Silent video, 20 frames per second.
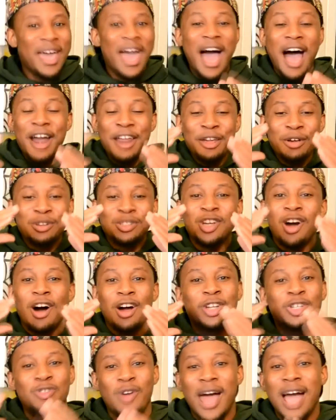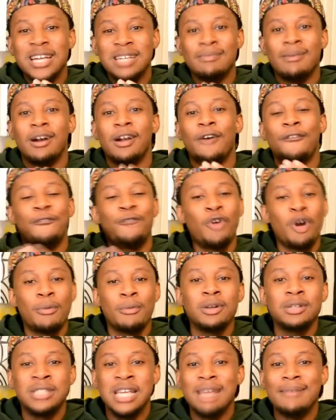How do you talk trash about a
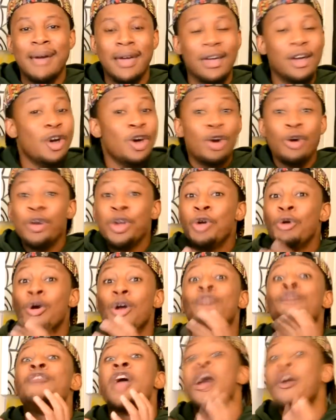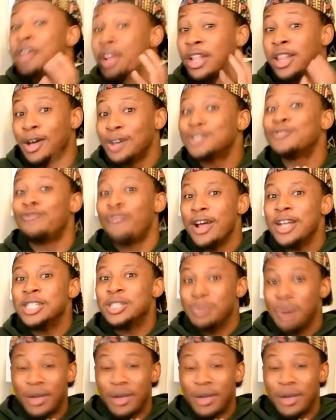former teammate who you were very close friends